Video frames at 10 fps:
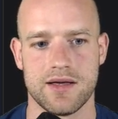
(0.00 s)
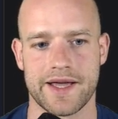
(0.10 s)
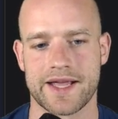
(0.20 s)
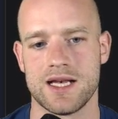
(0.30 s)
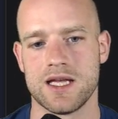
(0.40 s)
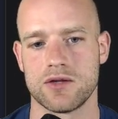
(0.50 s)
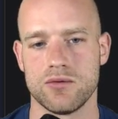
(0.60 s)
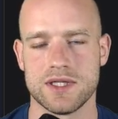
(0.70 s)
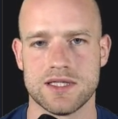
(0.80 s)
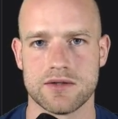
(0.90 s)
I can link
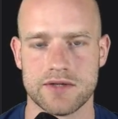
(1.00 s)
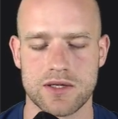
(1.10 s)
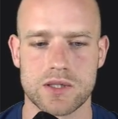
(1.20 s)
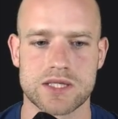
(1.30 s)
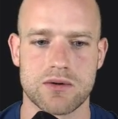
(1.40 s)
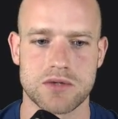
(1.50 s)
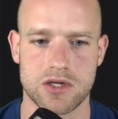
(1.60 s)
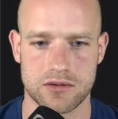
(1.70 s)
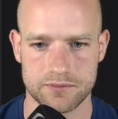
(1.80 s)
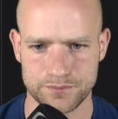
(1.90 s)
to it in the video
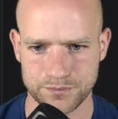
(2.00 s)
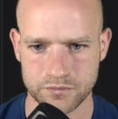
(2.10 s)
description.